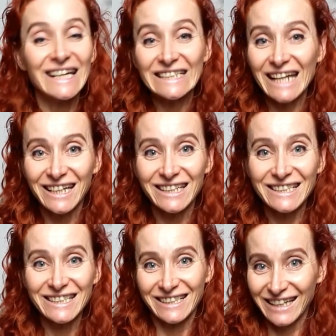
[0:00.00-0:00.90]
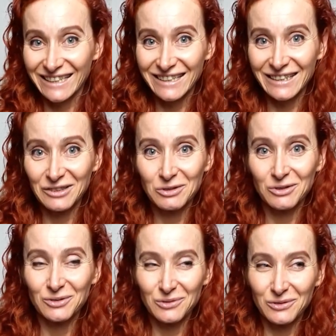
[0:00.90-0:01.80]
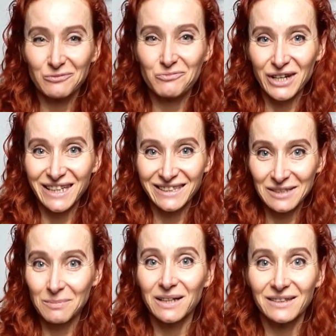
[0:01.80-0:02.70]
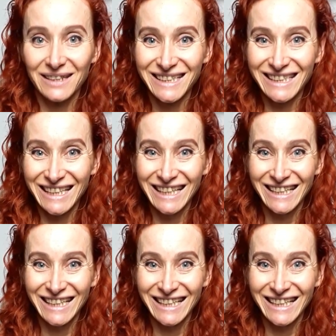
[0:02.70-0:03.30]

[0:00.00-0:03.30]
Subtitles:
jackets, anything to sort of break this madness.